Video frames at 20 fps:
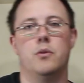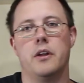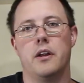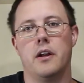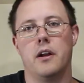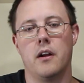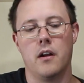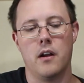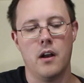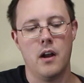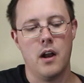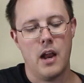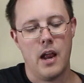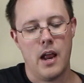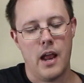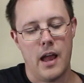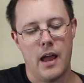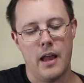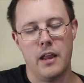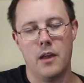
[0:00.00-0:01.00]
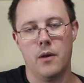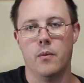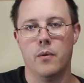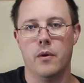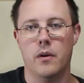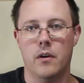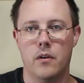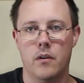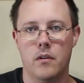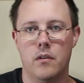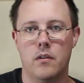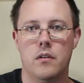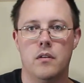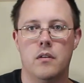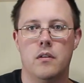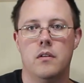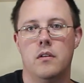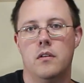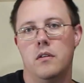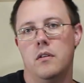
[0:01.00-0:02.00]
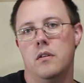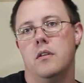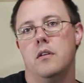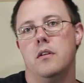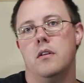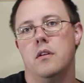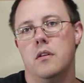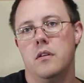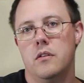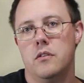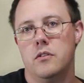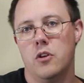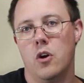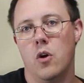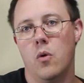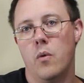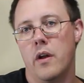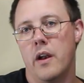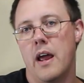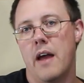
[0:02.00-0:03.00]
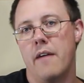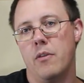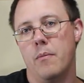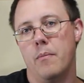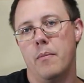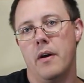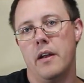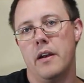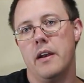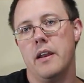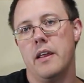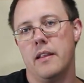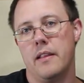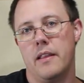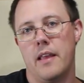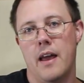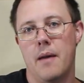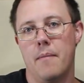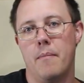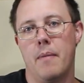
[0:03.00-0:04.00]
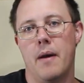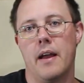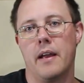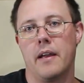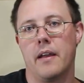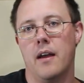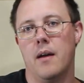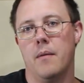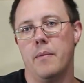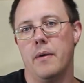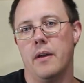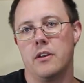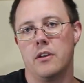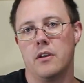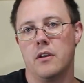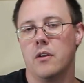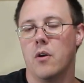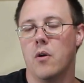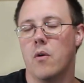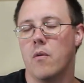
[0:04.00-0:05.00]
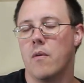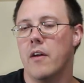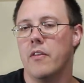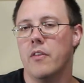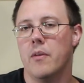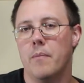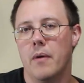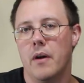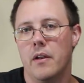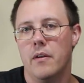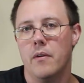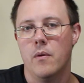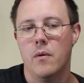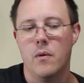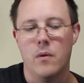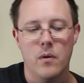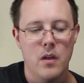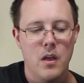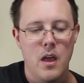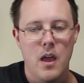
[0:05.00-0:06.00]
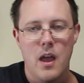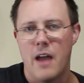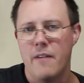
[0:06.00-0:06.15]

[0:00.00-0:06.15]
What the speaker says: here, and it will sew one half the button, hit that back up, and go around the buttonhole.